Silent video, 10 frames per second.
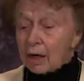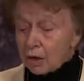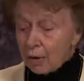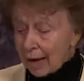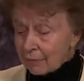
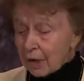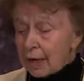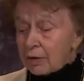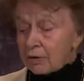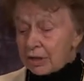You have to
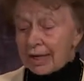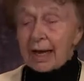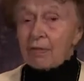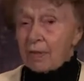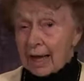
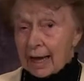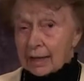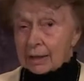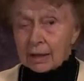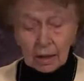understand
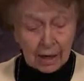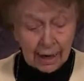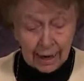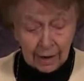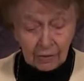that.
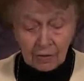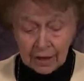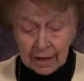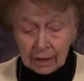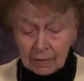And
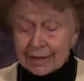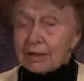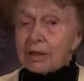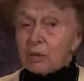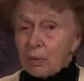then
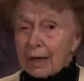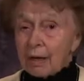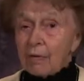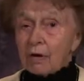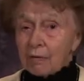this is
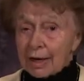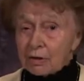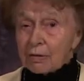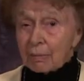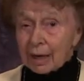when the
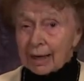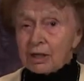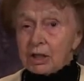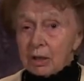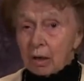Great
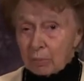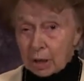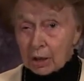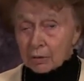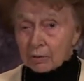Tribulation
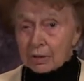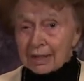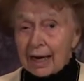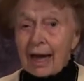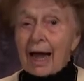
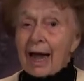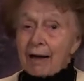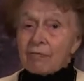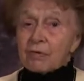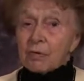appears
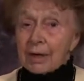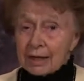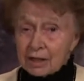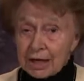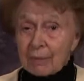after
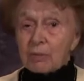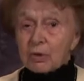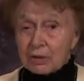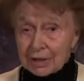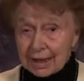in
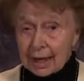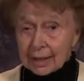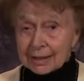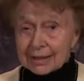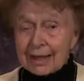chapter
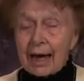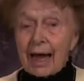6.